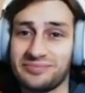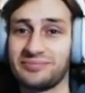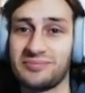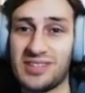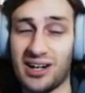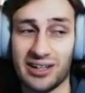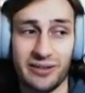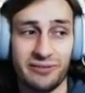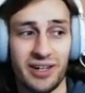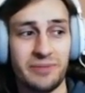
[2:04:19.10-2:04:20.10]
Darknet
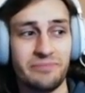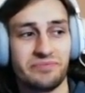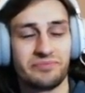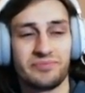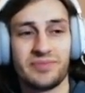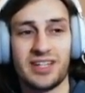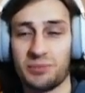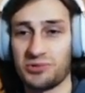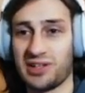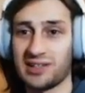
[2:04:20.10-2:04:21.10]
fight. A
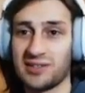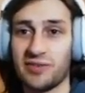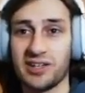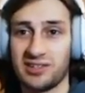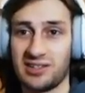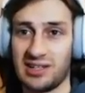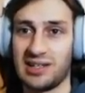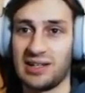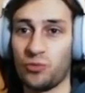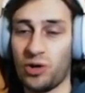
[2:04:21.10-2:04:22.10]
couple seconds faster
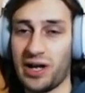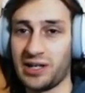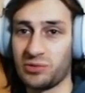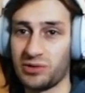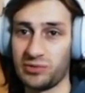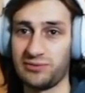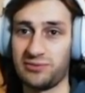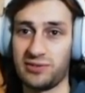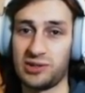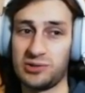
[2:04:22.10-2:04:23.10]
than what anyone
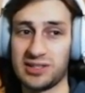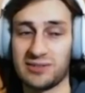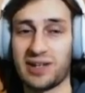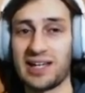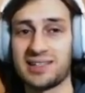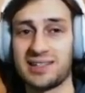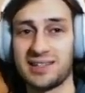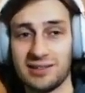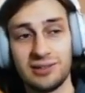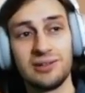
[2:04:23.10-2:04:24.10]
with who does Vlax can do.